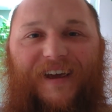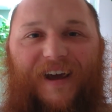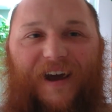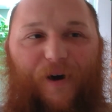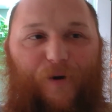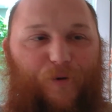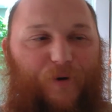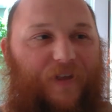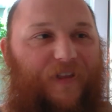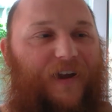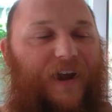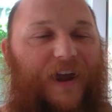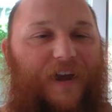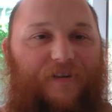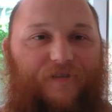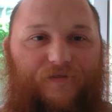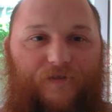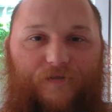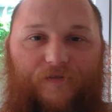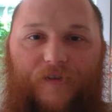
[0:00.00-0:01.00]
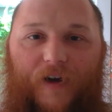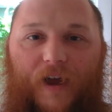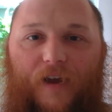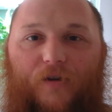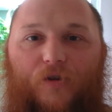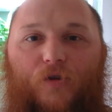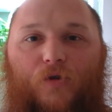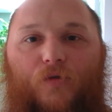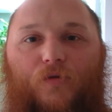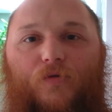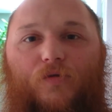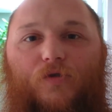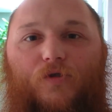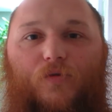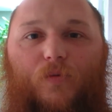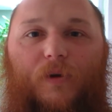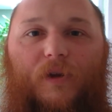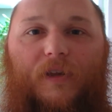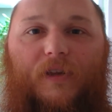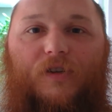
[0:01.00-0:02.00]
I would rather have a fine-tuned,
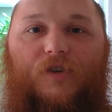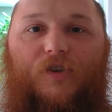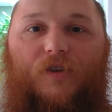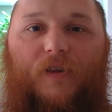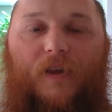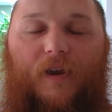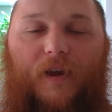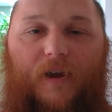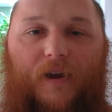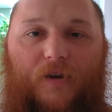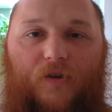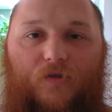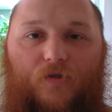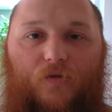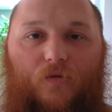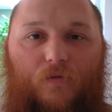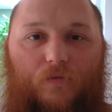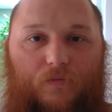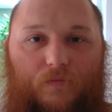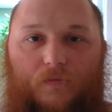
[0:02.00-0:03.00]
sweet engine that I can,